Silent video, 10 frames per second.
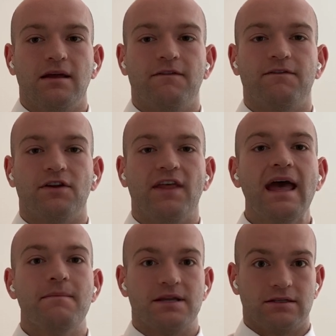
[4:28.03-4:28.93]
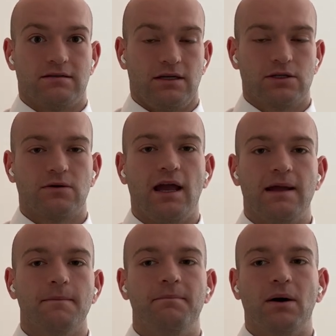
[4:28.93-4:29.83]
For them, it's
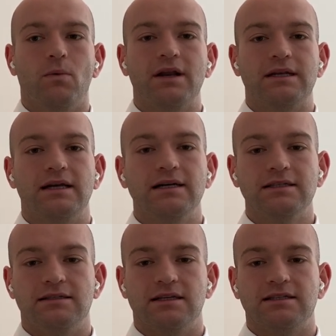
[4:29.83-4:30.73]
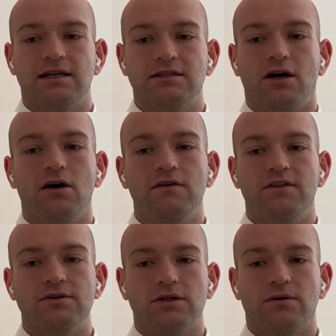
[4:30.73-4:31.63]
great. But what it does is it sends all of
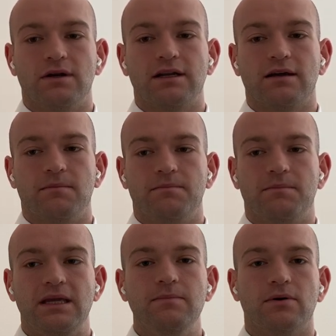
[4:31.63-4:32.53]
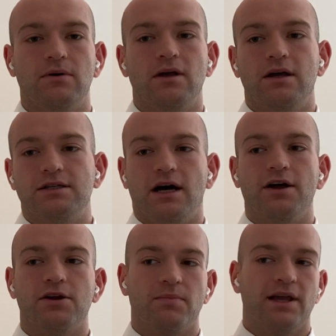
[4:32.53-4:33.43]
those lower income people to
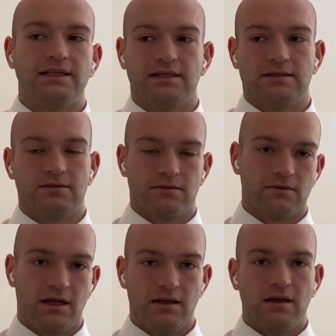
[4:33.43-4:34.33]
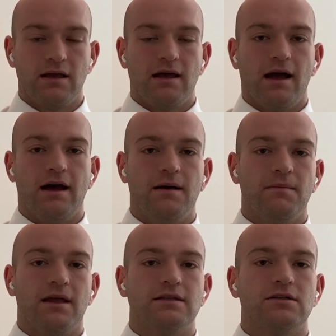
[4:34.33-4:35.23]
other places, right?
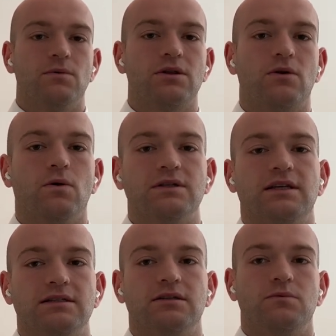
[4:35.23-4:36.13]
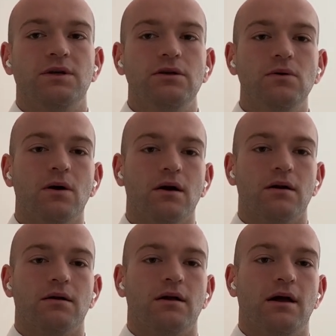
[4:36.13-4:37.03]
And so what the court says is when you
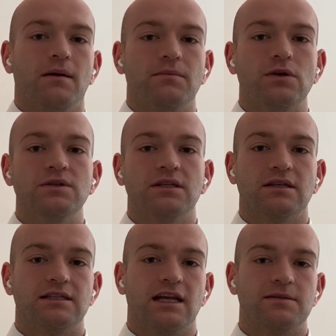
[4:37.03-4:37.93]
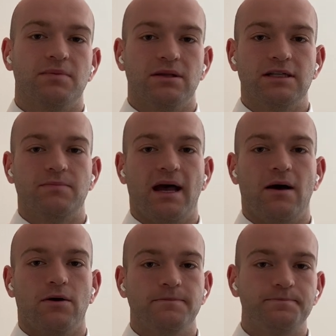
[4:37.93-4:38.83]
are using the state's police
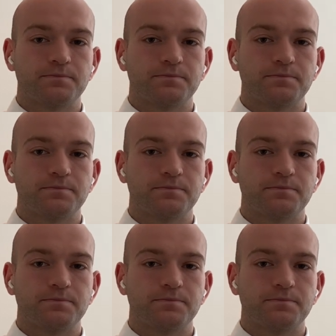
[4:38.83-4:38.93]
power